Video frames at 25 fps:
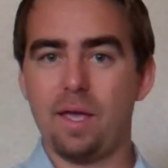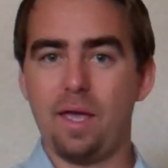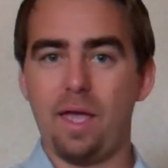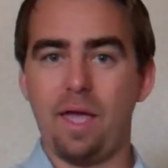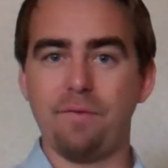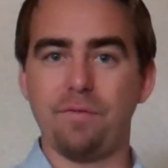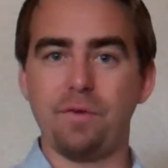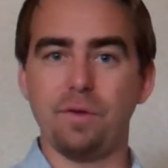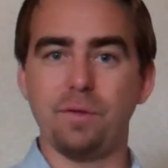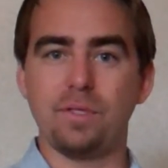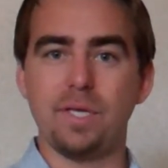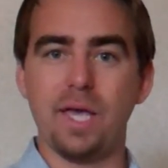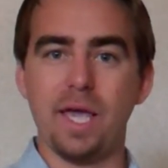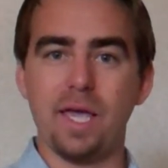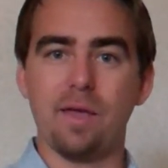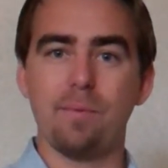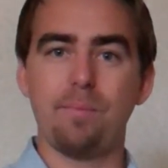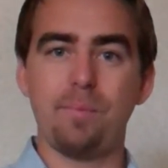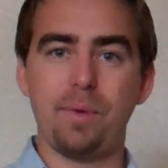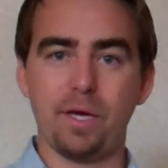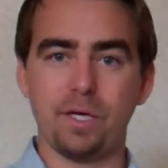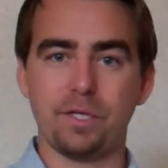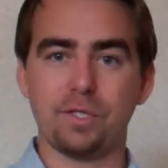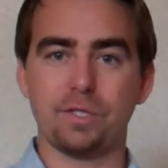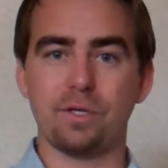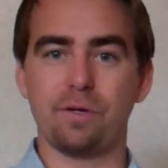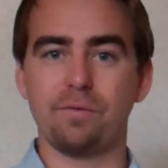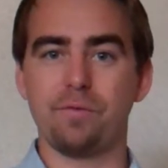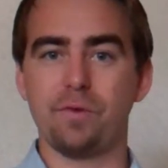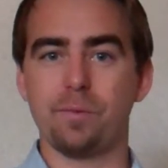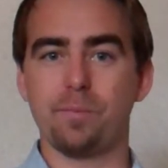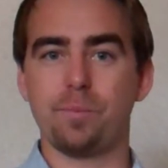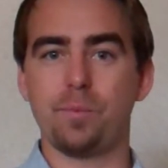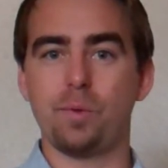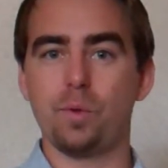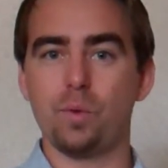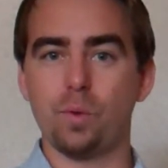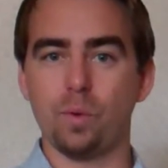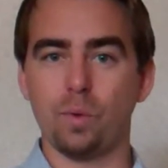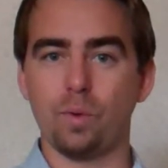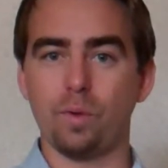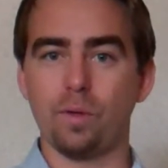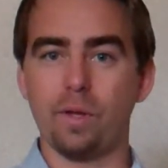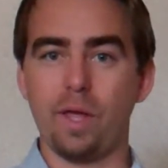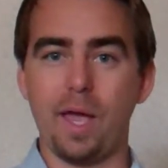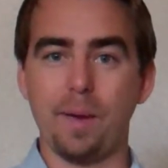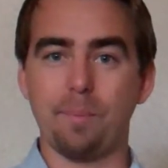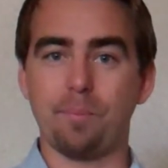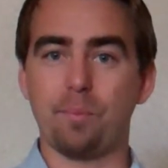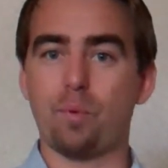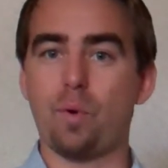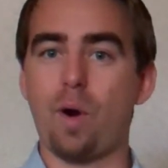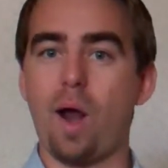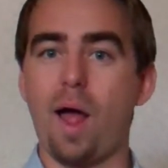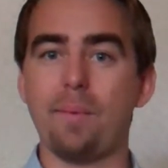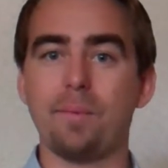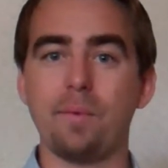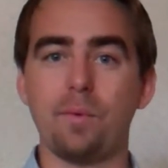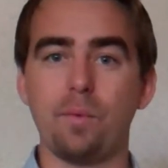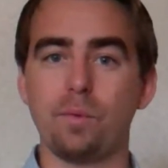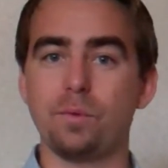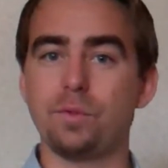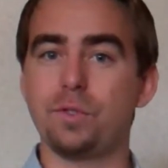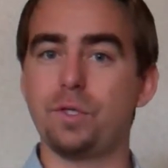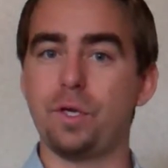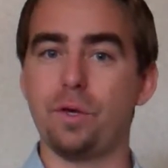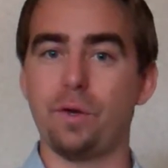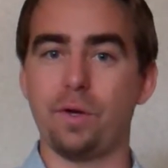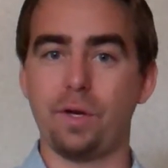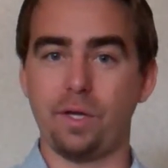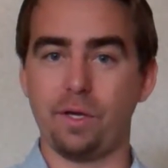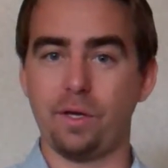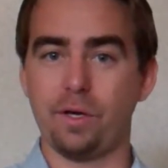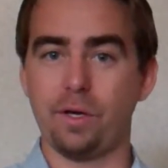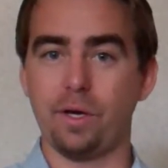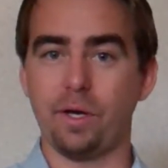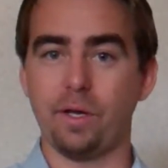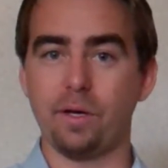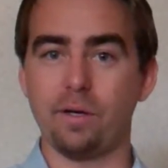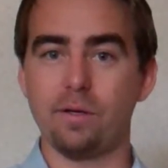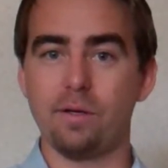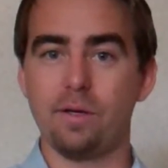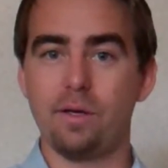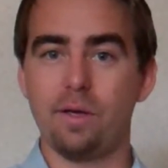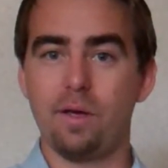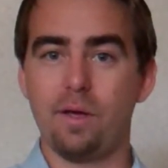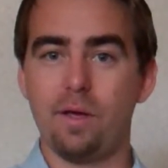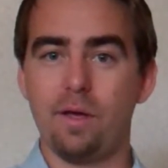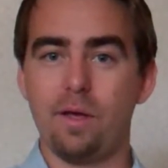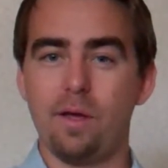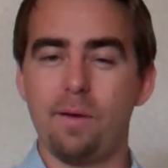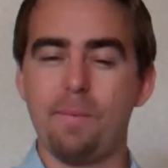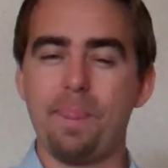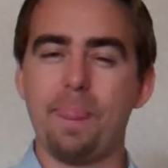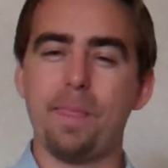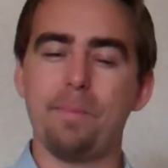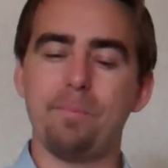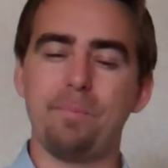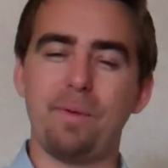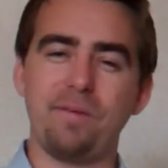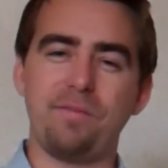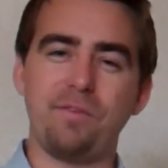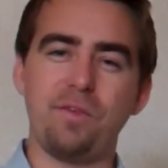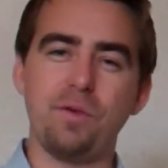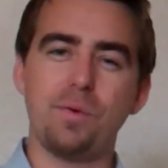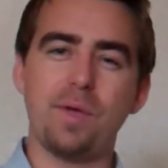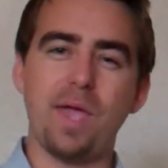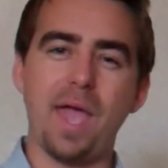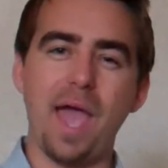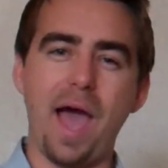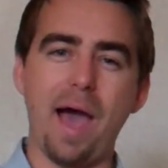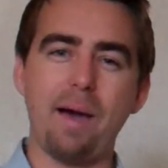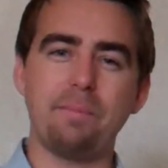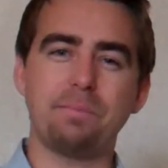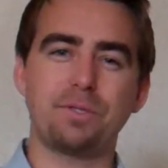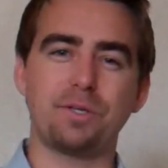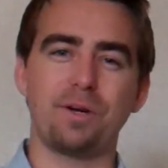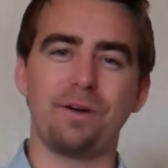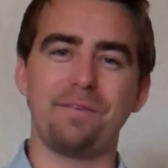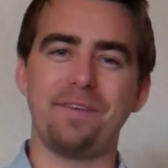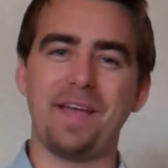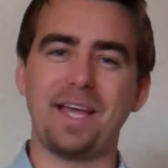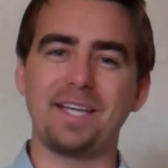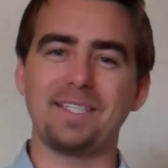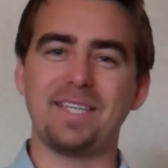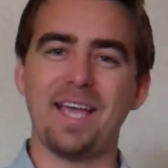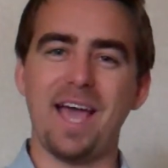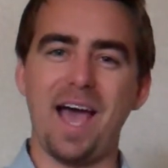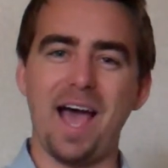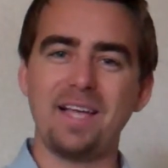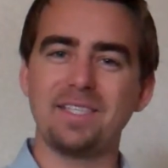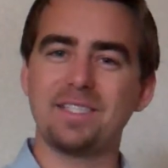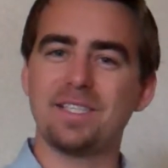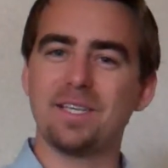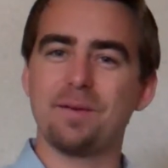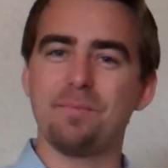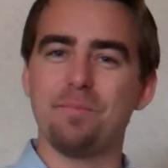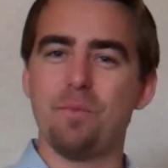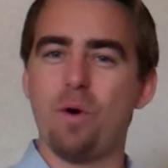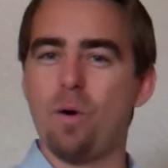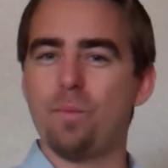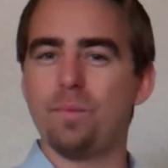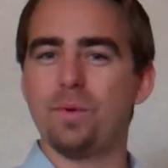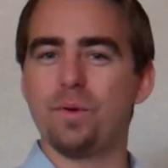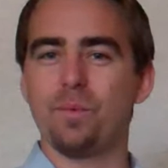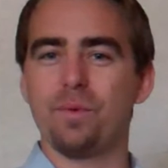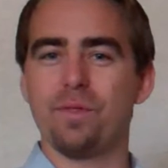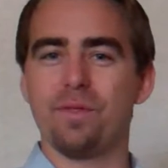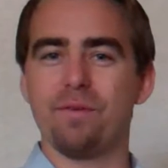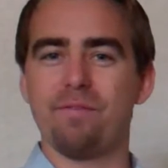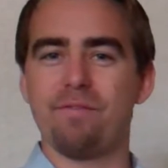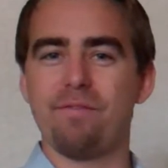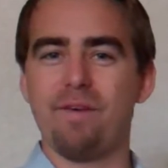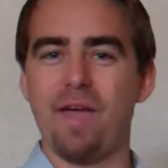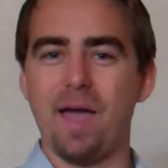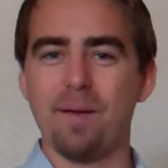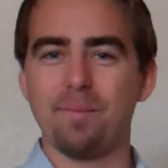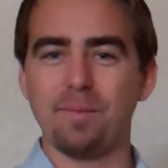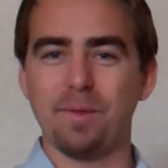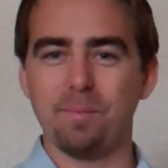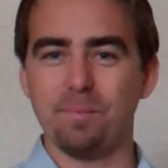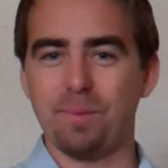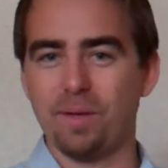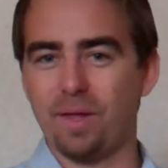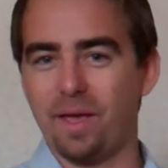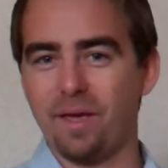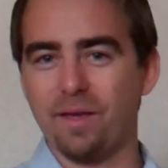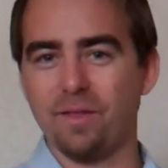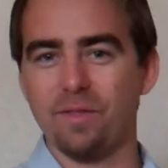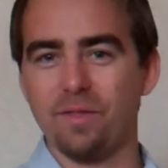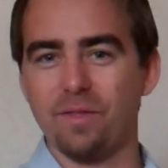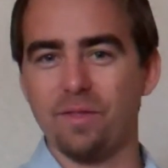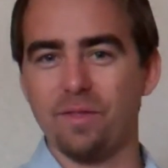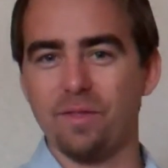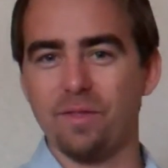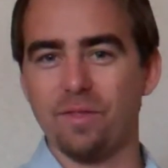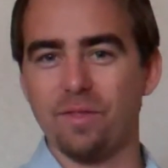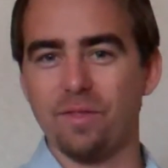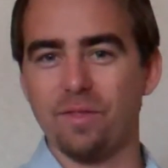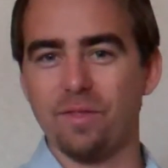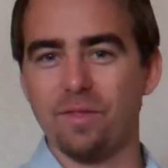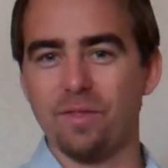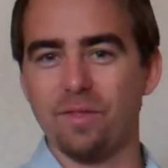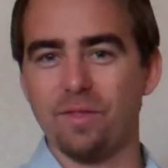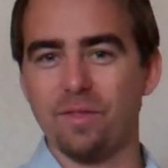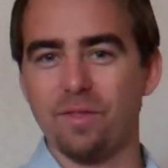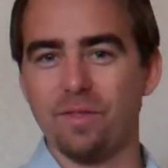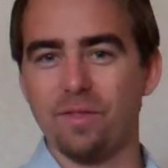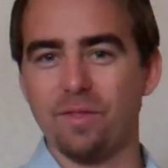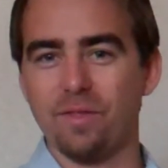If you take a picture of your pool, it probably won't do you any good. But if you capture a fantastic moment with a family playing in the water,